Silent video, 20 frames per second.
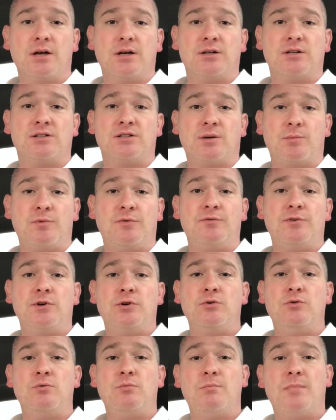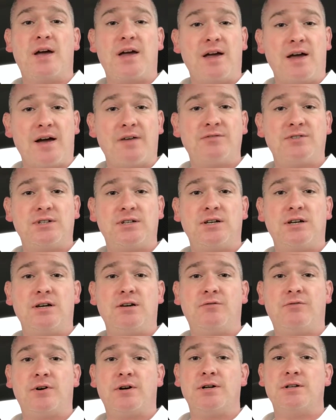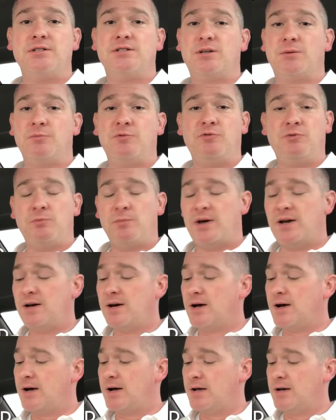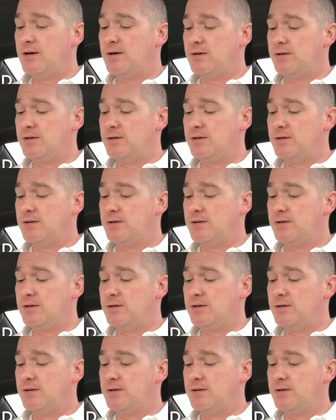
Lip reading: Some of you may have sinking funds, some of you may not.